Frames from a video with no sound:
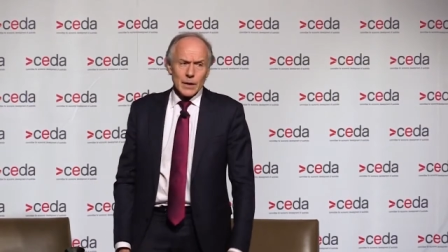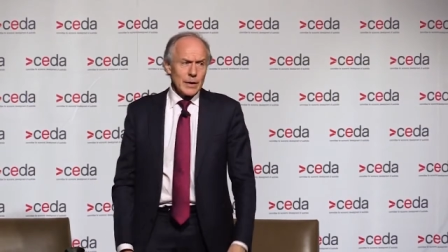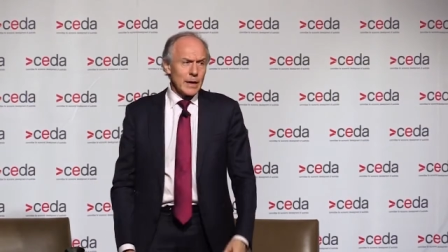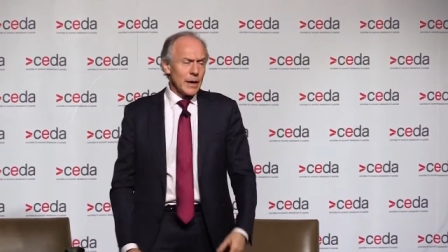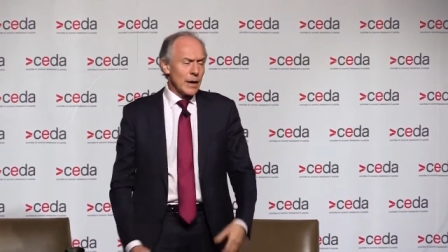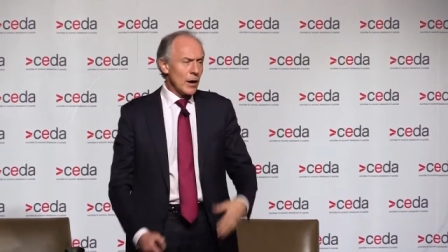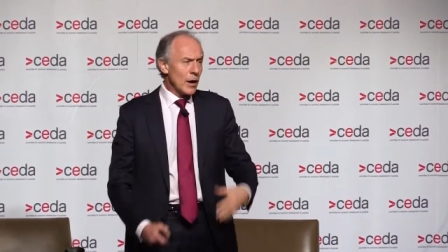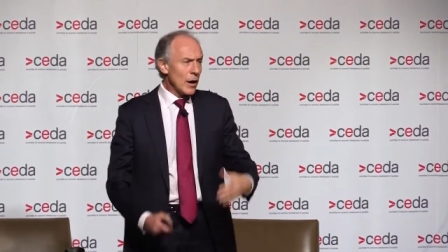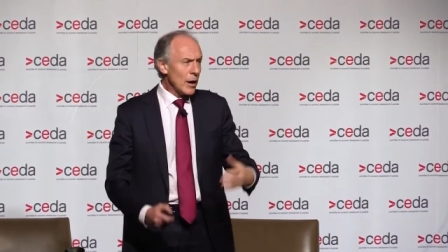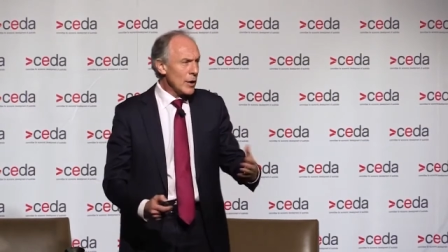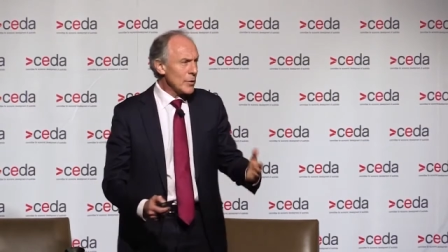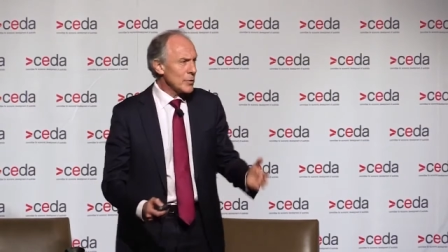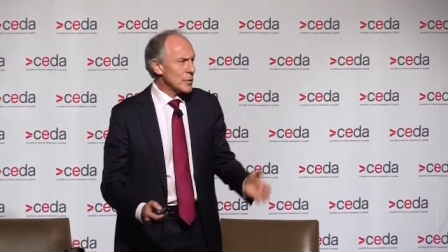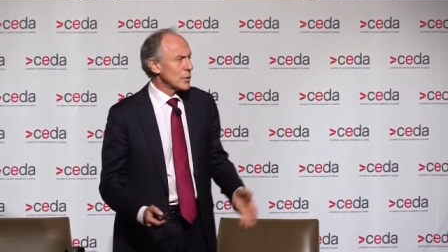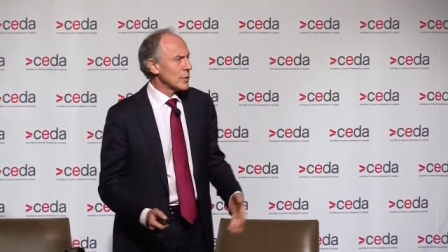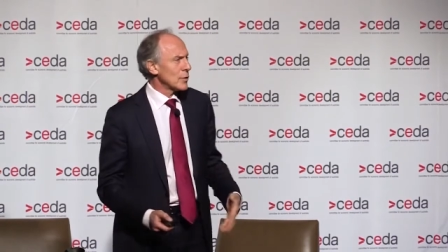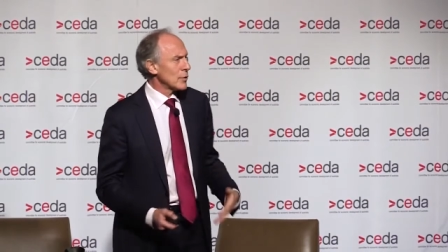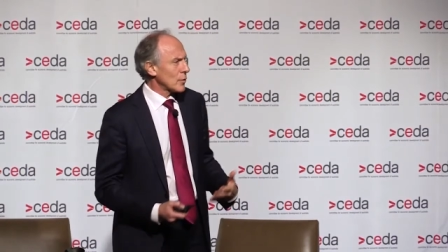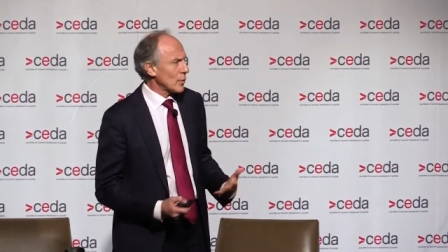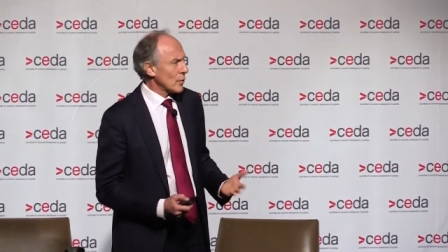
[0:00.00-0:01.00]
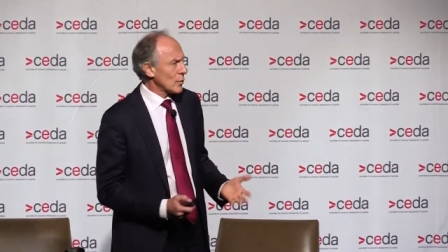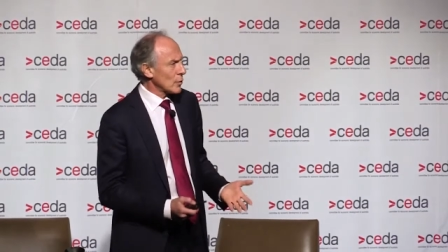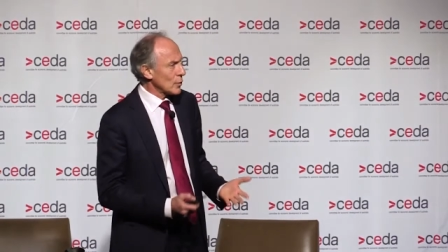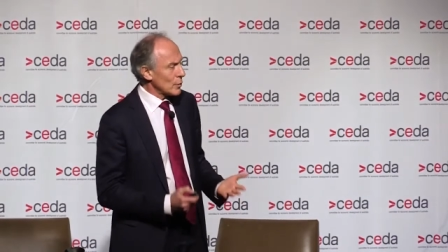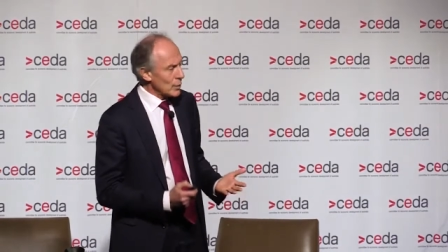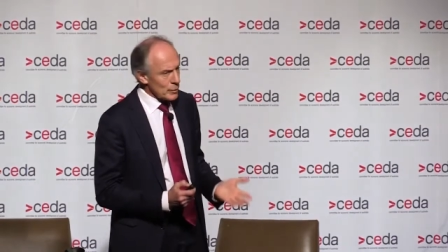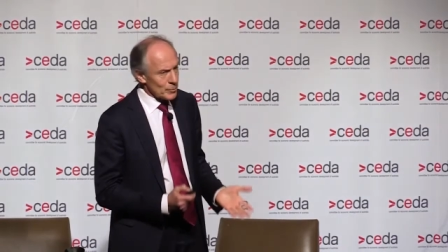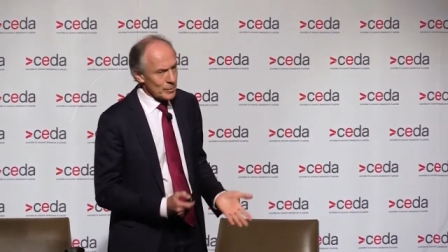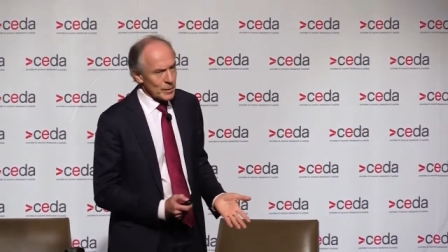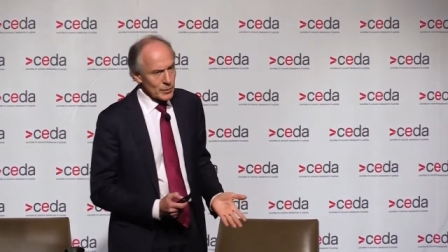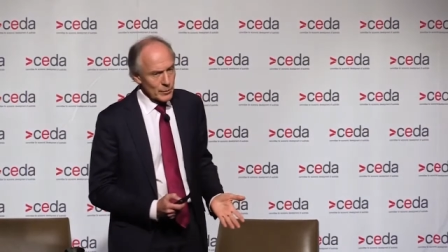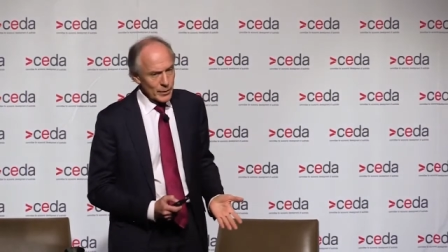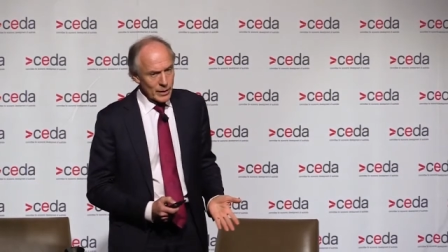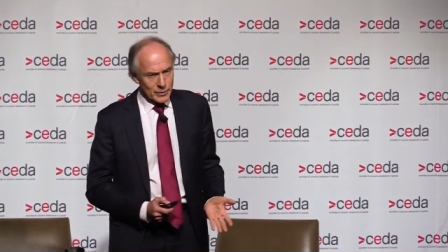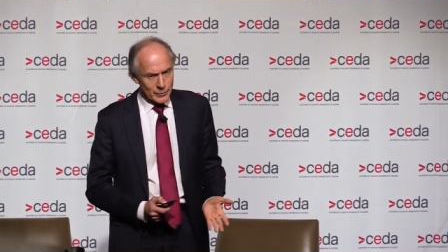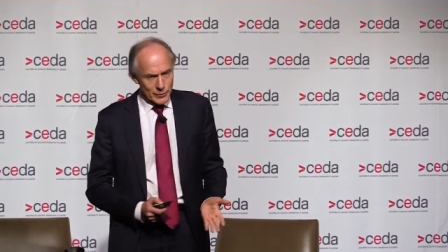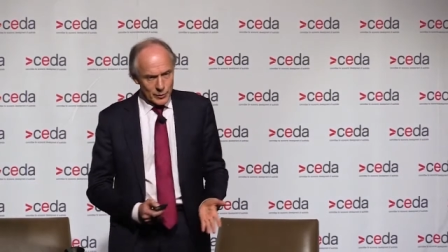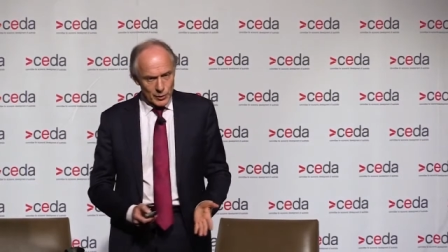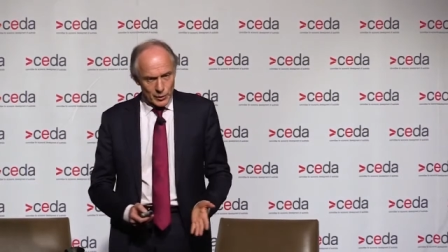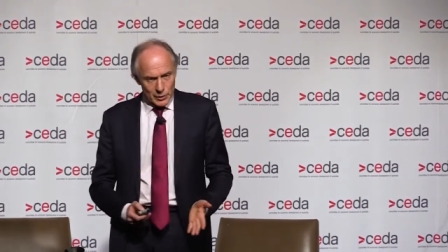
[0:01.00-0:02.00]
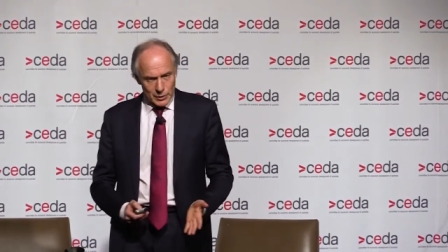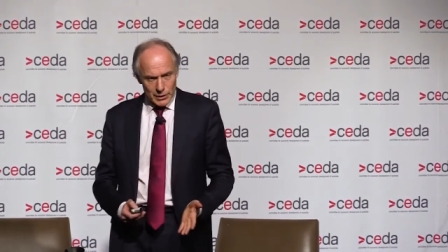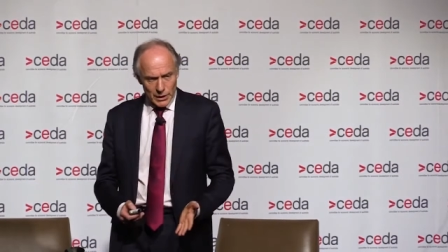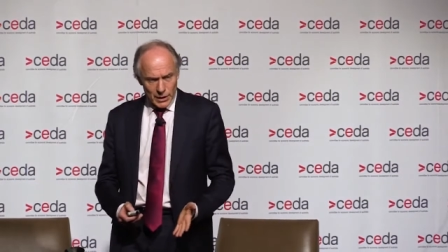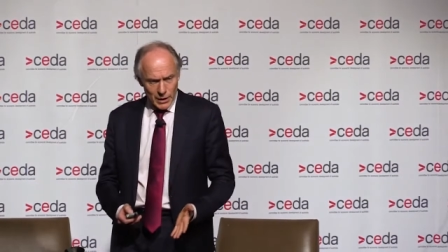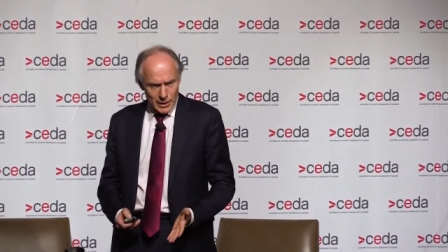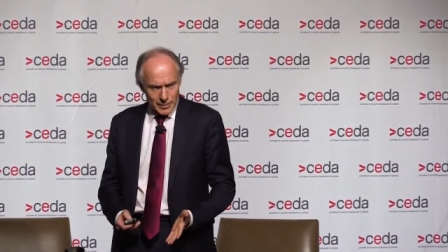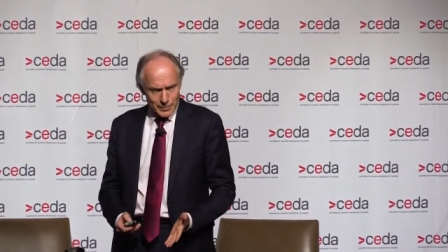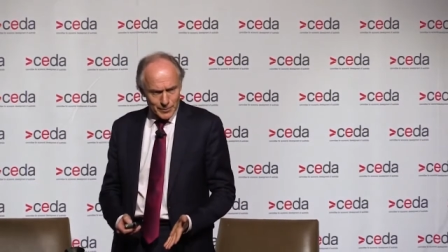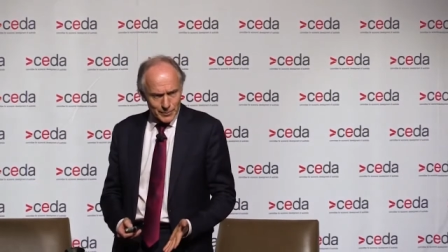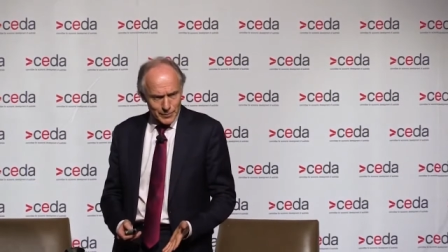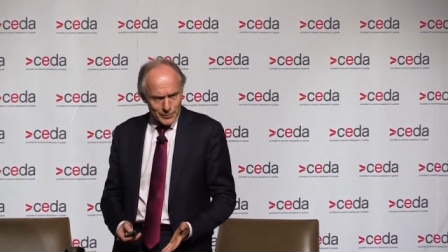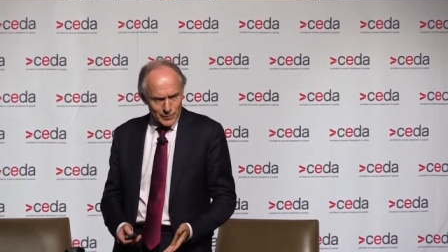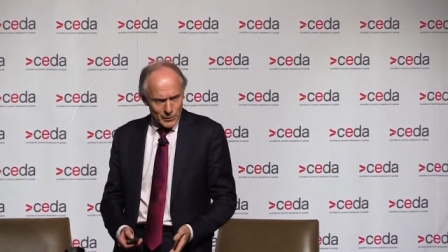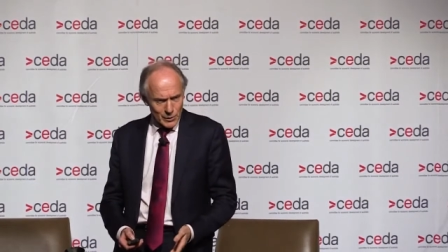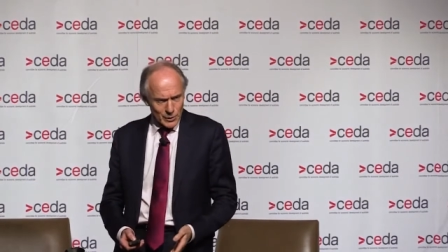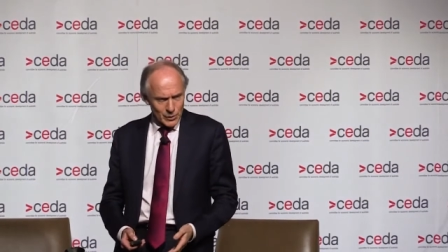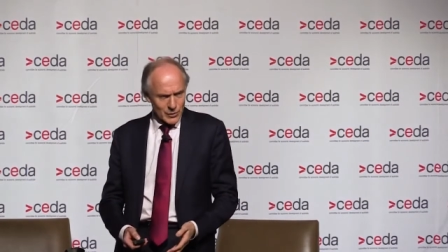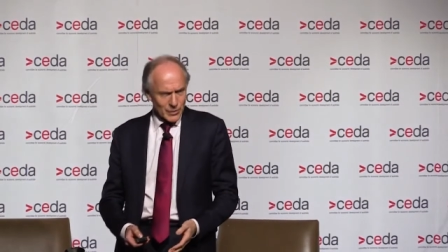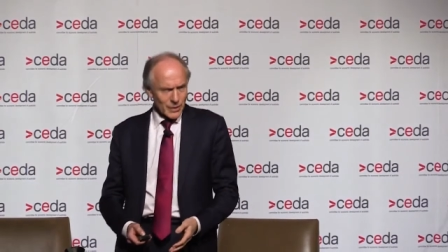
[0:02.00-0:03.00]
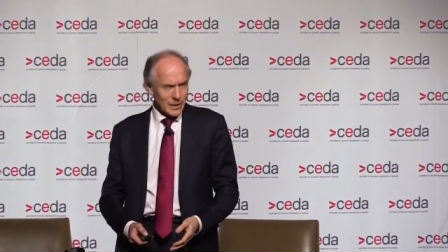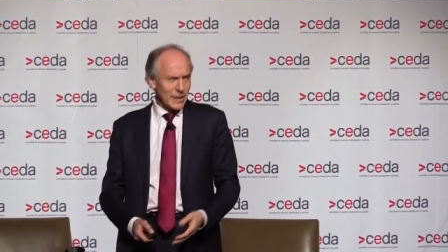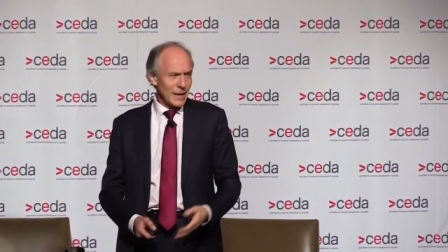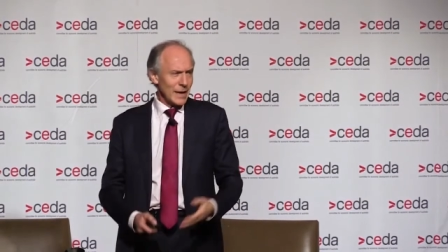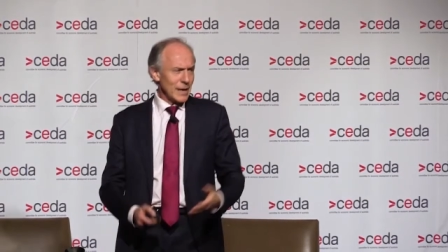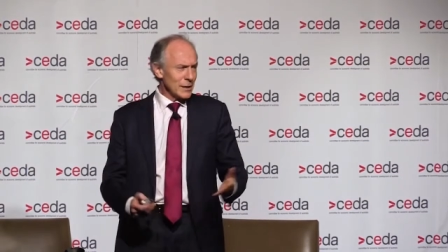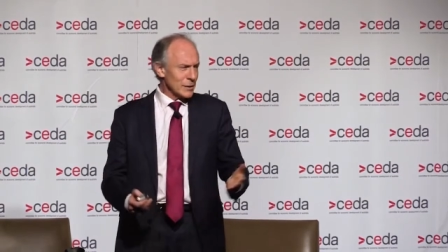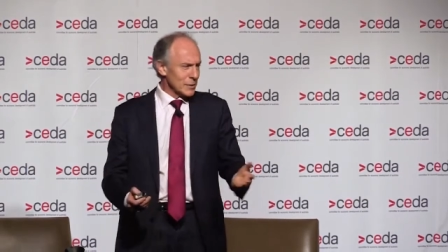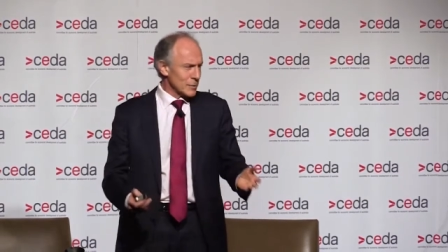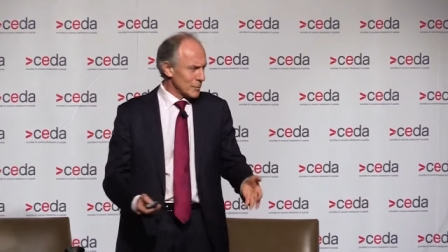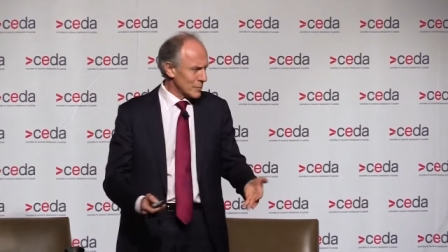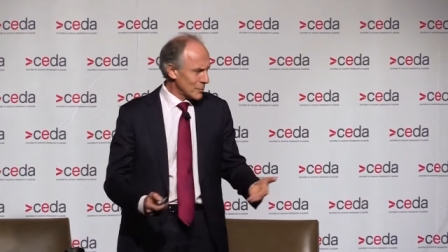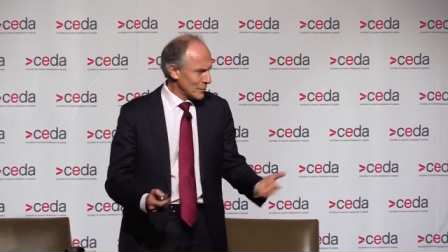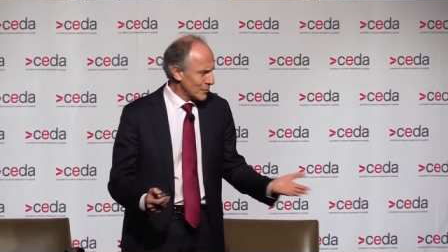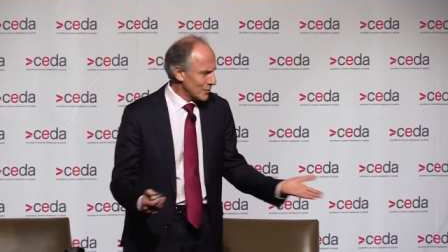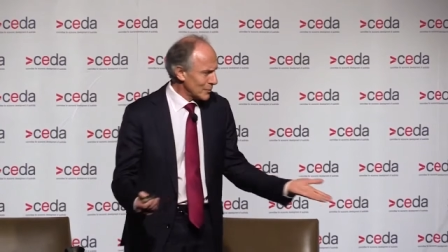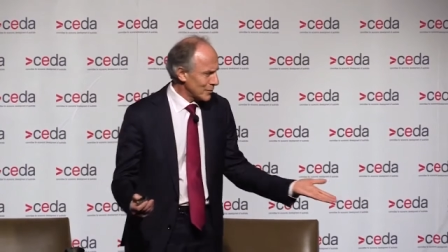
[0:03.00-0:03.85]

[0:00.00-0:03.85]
Now, hydrogen as a story has been around for a long time. You've got to say, Alan,